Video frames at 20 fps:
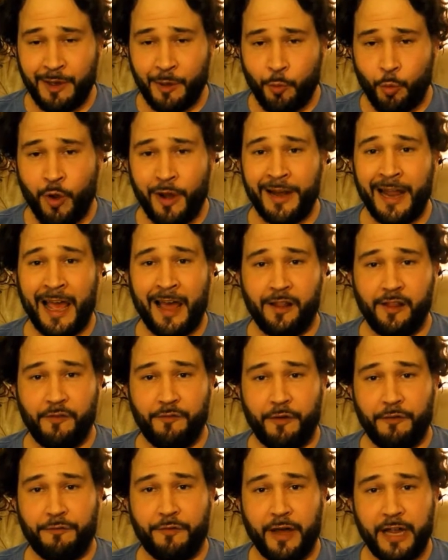to be one hell
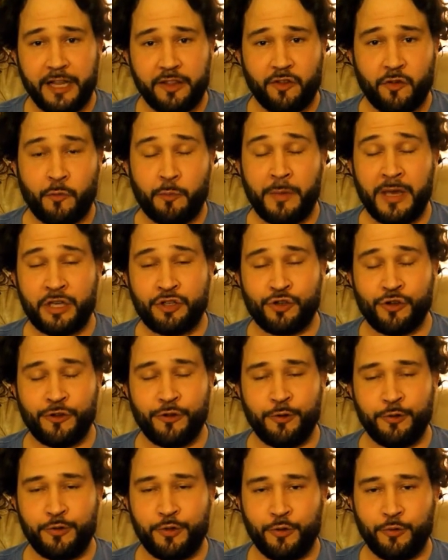of a fight, so make sure
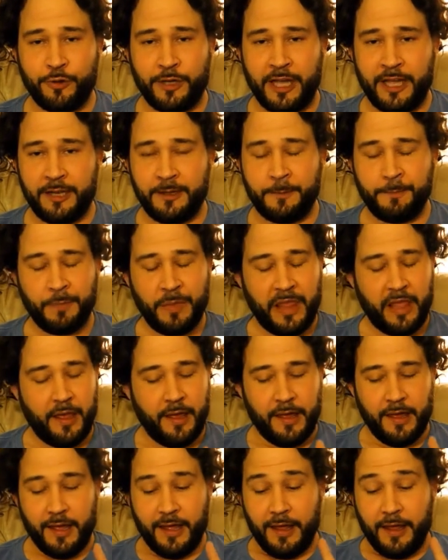you tune in.
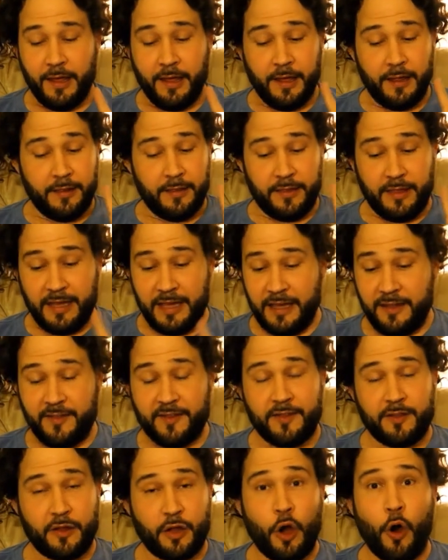The
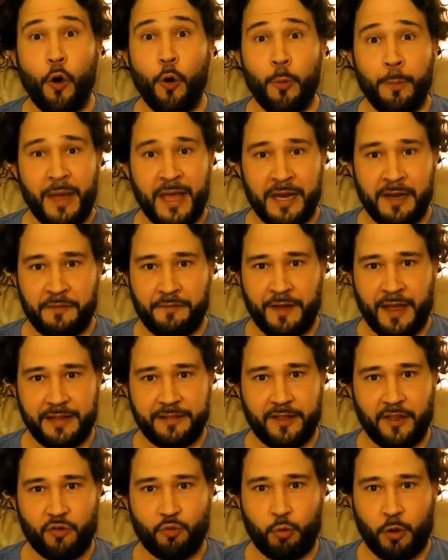co-main
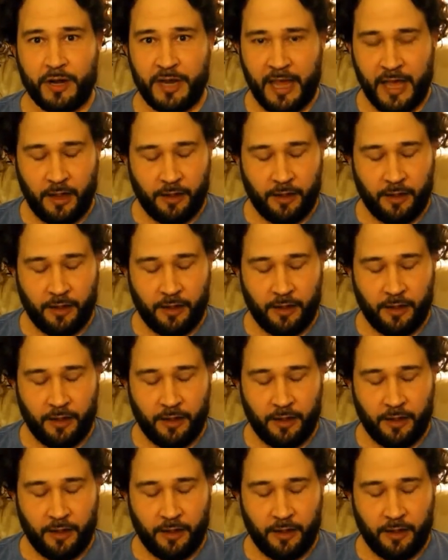event is one